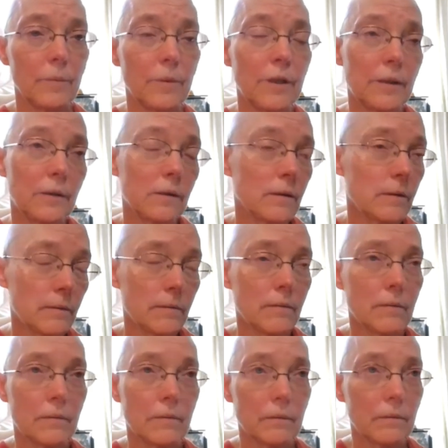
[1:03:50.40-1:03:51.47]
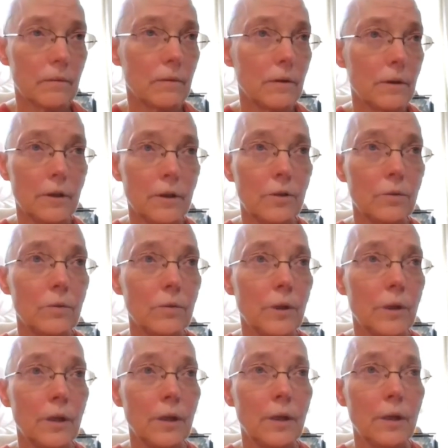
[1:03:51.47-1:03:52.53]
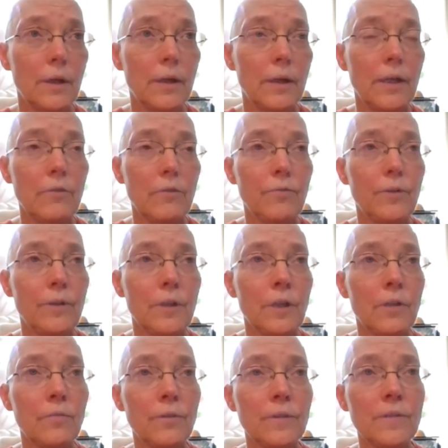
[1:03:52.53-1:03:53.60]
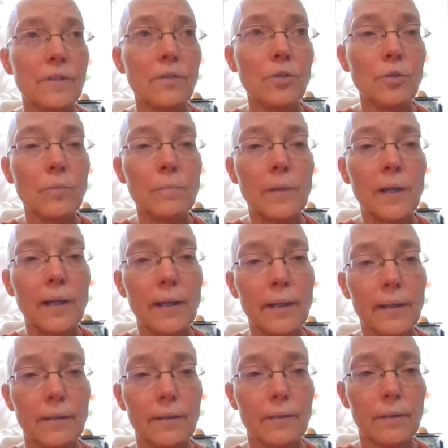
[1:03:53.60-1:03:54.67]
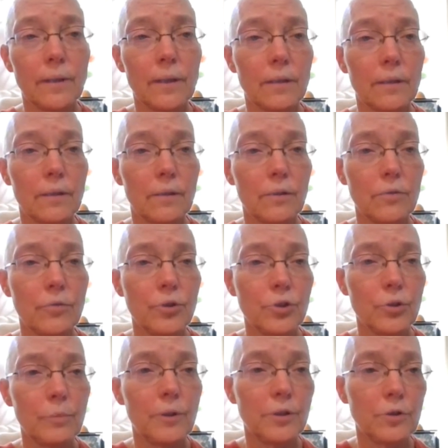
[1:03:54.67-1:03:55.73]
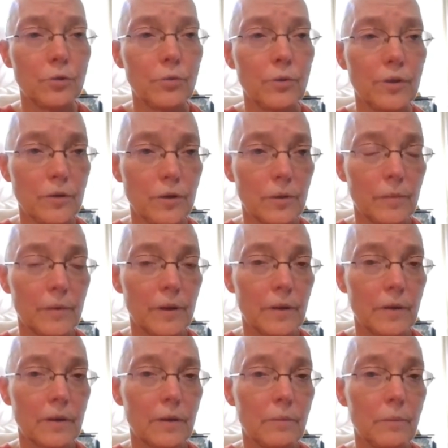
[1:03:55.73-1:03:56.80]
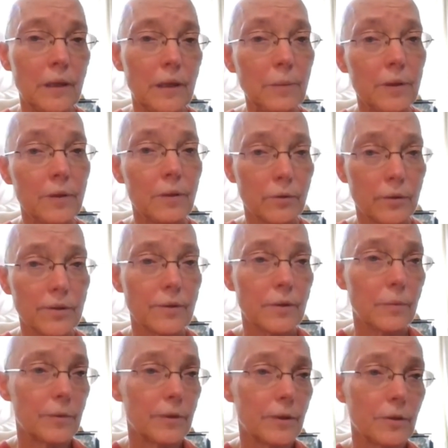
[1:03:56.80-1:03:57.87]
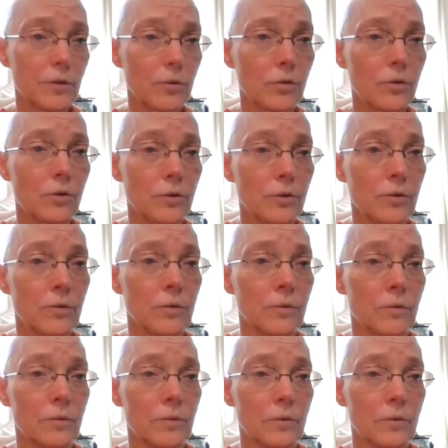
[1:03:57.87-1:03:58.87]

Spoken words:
I mean, you know, if it's in your mind that you should be doing something, then maybe there is something you could do.